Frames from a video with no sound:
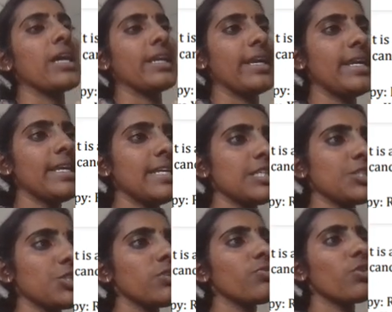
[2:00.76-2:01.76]

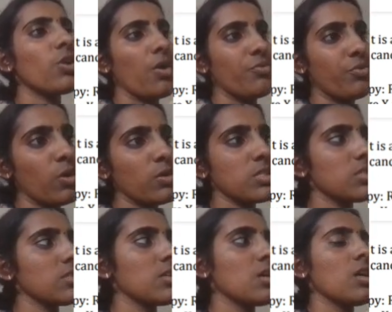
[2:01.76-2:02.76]
Radiation for advanced
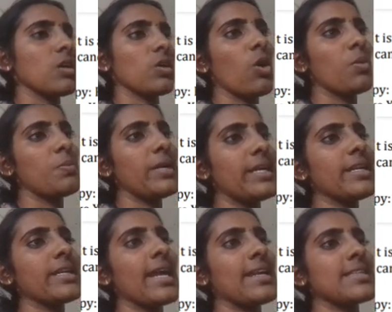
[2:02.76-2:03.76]

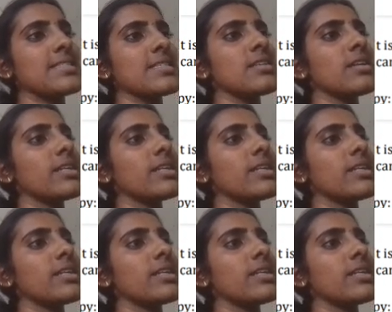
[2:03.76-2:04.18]
gallbladder cancer.